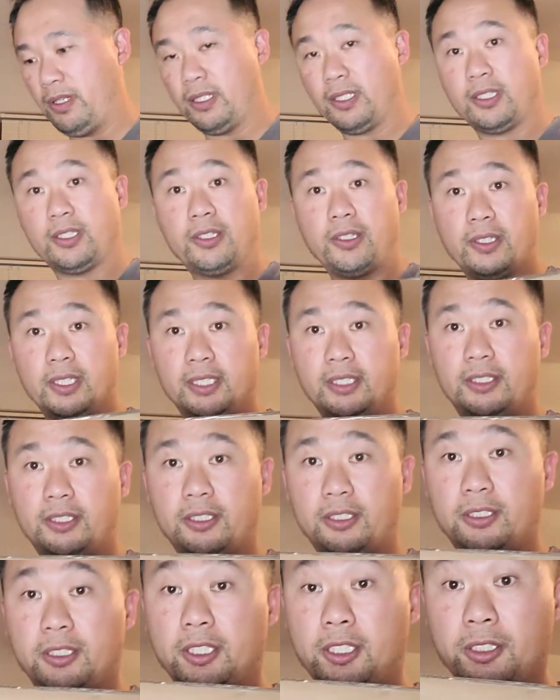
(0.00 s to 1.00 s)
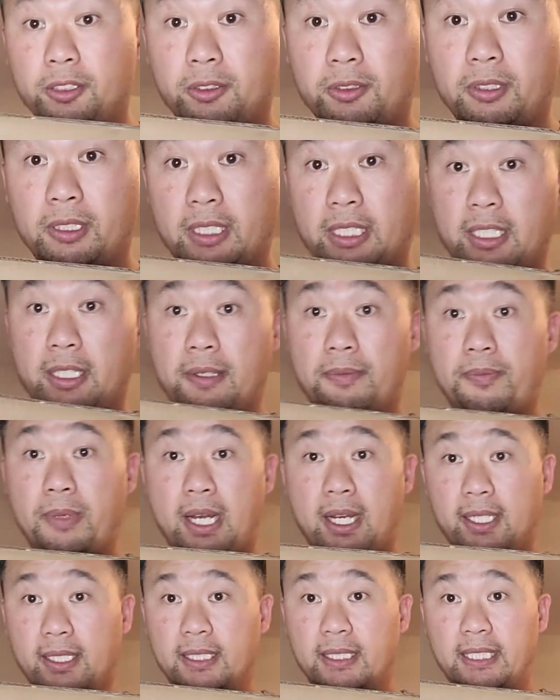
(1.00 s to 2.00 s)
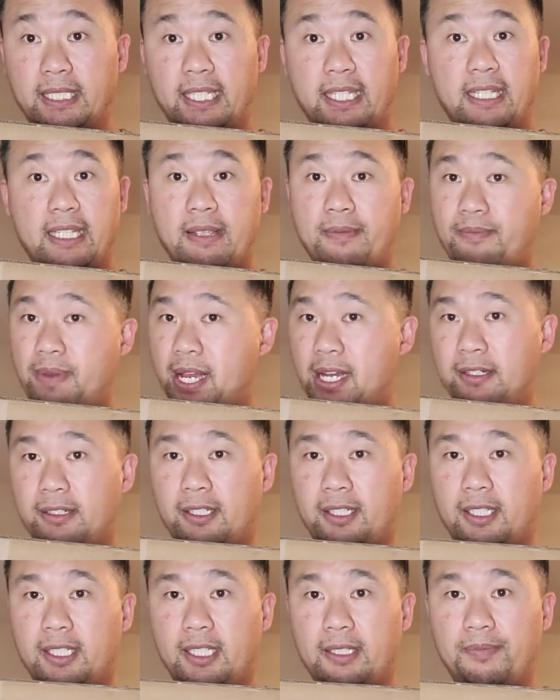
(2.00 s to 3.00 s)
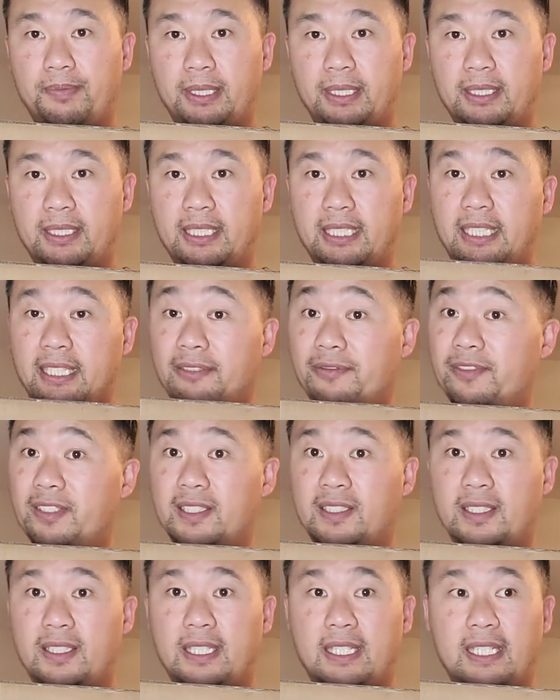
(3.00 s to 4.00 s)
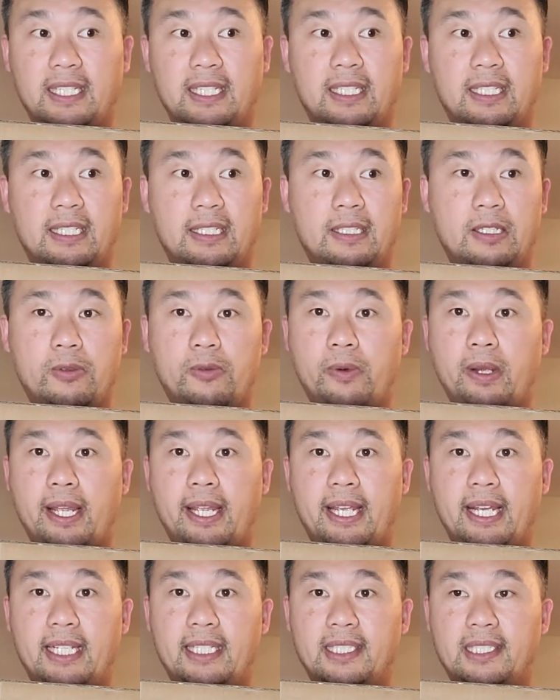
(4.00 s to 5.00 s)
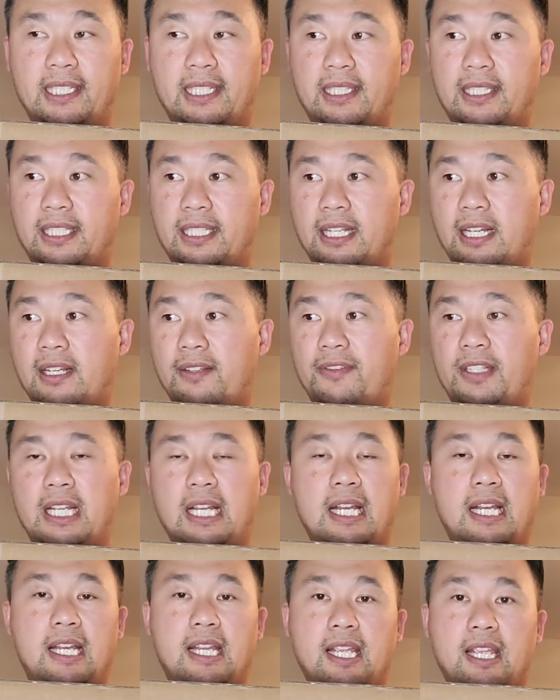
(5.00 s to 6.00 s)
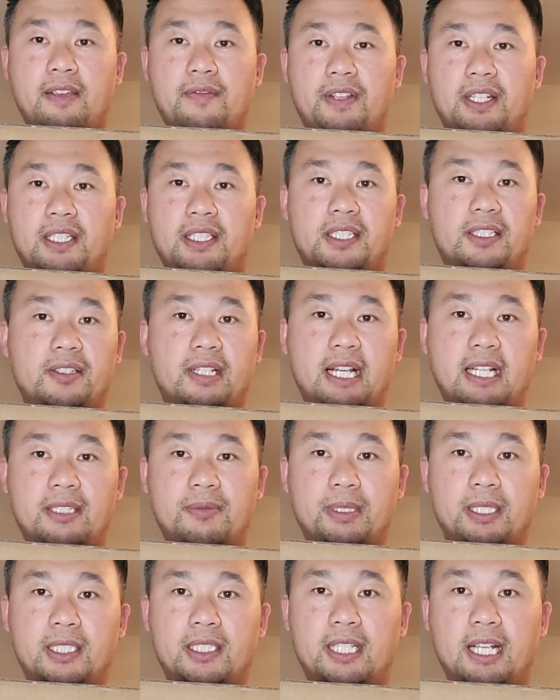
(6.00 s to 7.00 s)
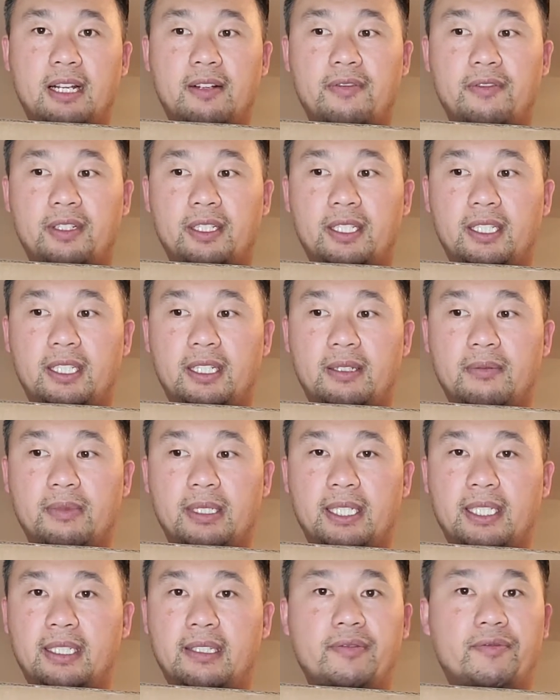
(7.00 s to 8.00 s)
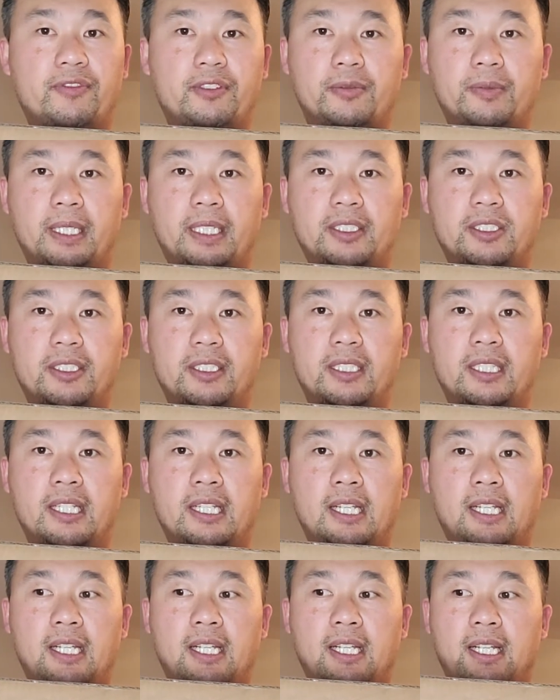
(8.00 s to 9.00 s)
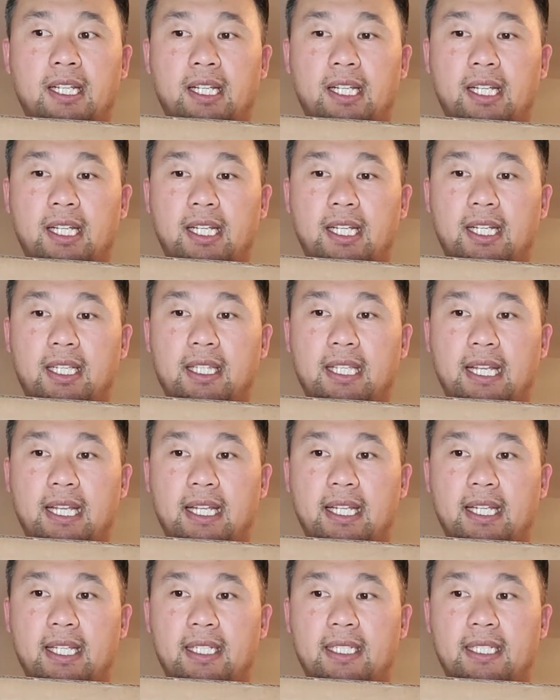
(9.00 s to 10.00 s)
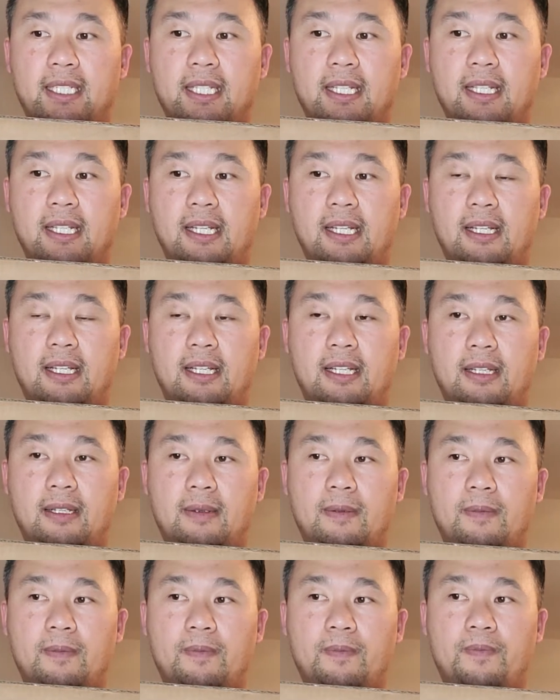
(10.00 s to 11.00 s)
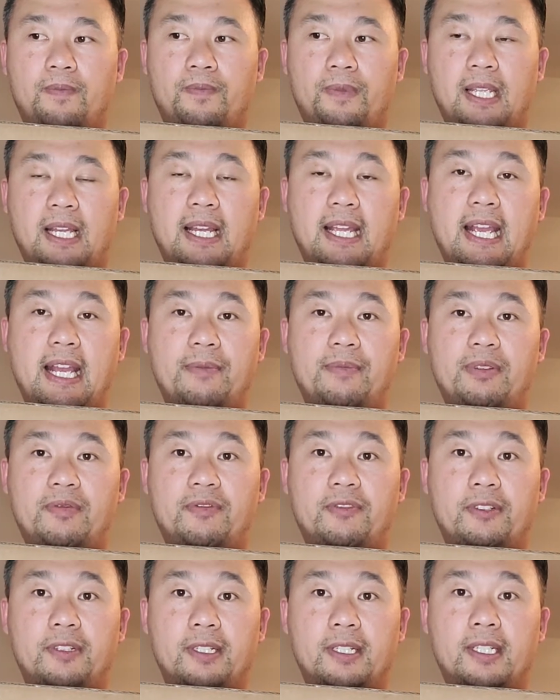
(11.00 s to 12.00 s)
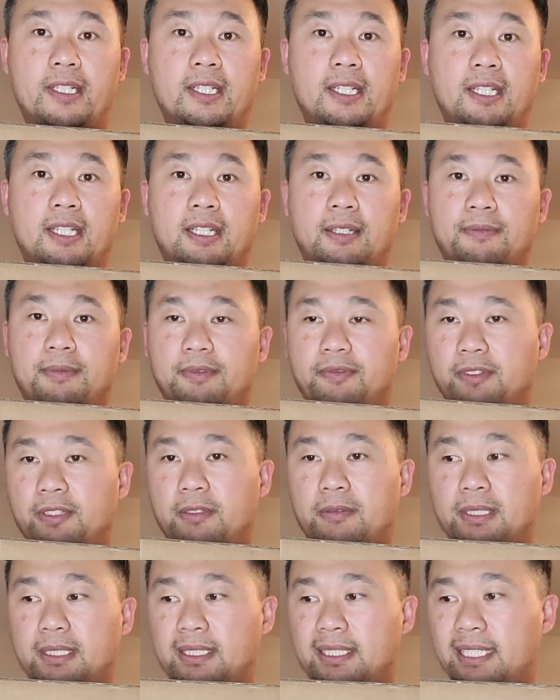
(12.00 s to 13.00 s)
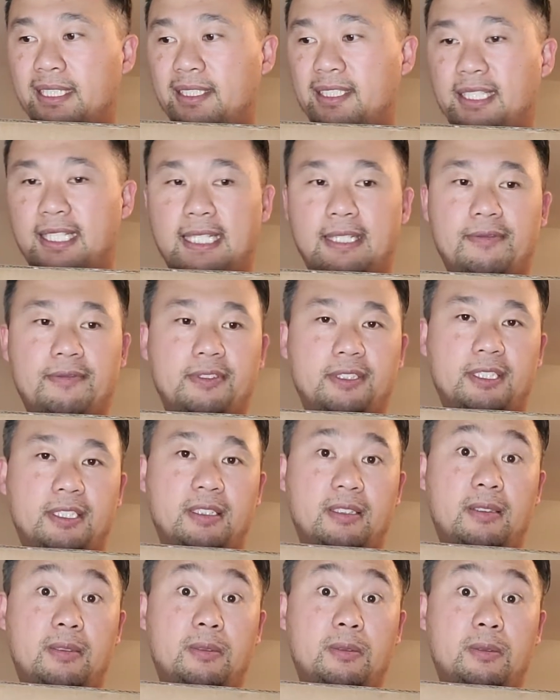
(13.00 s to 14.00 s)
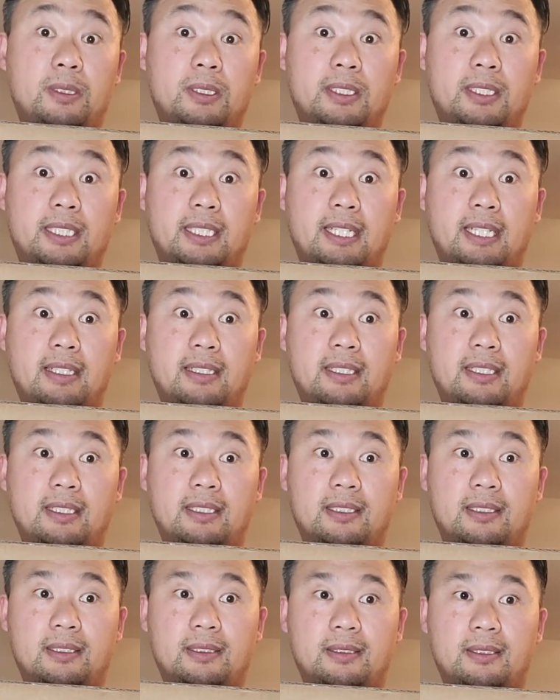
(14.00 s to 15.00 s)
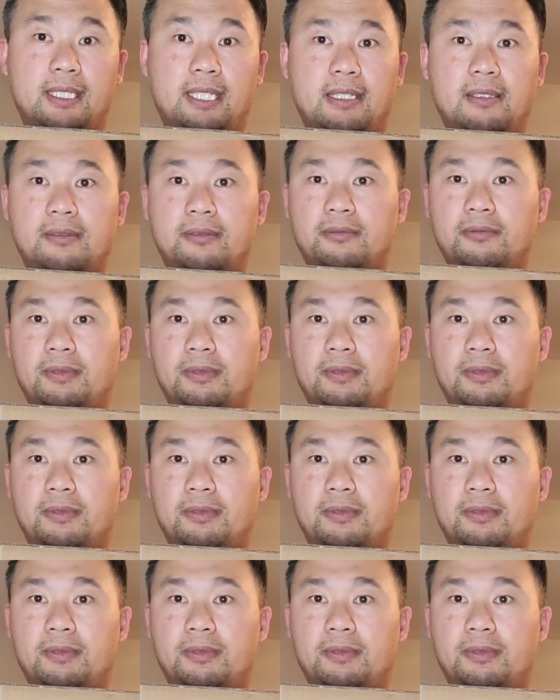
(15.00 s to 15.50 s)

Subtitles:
going to do the unboxing and then power it up and see if it's like the way I sent it off. If it still has my software and my information that I had before it was sent off. So we'll see how this turns out.